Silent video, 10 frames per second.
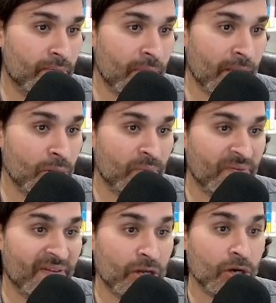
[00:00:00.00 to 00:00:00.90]

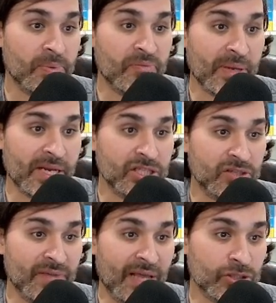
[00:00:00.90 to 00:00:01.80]
we've had a couple of periods
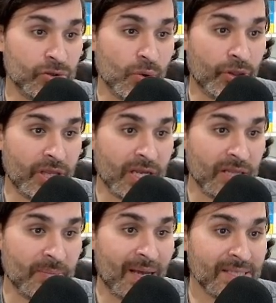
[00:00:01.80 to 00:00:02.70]
of nice growth here in
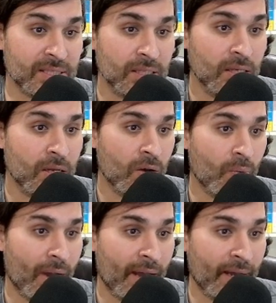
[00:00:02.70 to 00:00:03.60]
the past,
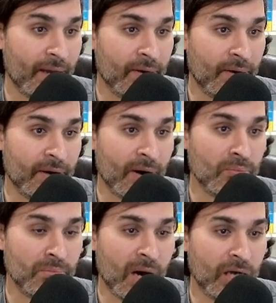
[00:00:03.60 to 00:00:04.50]
where
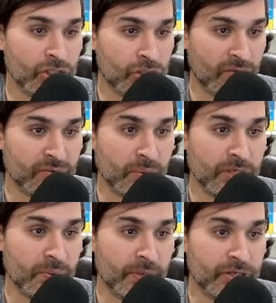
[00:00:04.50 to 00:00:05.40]
around March of
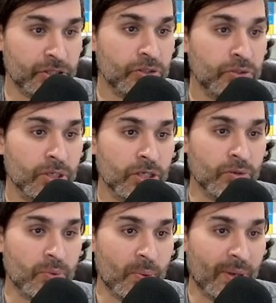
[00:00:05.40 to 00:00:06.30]
2022,
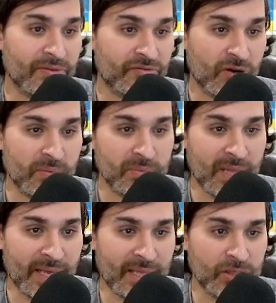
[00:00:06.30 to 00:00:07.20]
we went from
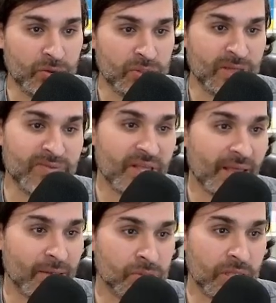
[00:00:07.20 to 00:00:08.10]

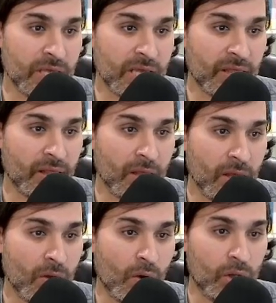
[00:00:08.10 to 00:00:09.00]
70,000 ETH
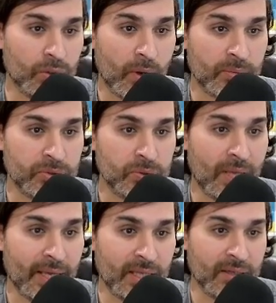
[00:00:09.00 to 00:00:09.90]
all the way up to
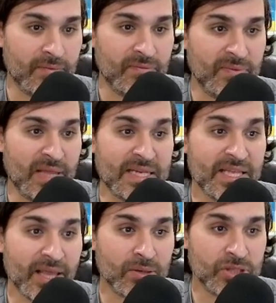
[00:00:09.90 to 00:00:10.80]

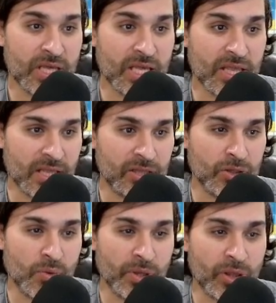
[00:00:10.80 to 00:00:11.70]
90,000 ETH, and
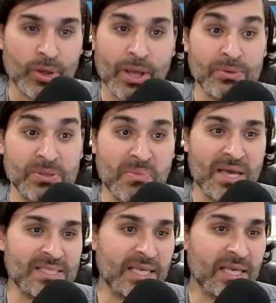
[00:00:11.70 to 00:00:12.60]
we thought that was
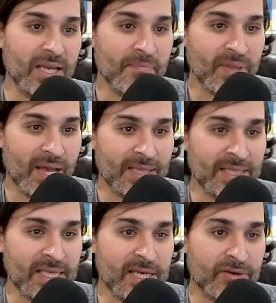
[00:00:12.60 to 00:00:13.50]
amazing. And then
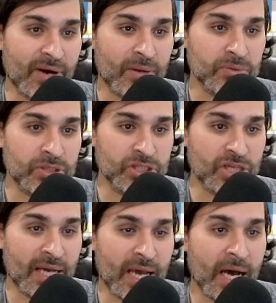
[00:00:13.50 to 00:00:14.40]
here around
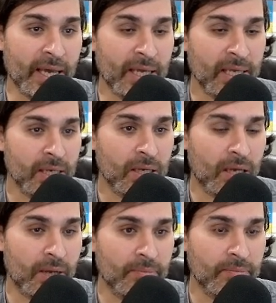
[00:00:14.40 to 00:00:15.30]
Shanghai,
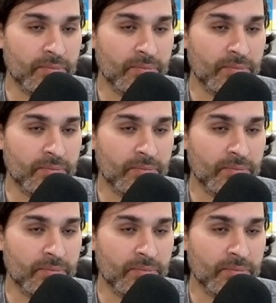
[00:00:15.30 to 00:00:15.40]
around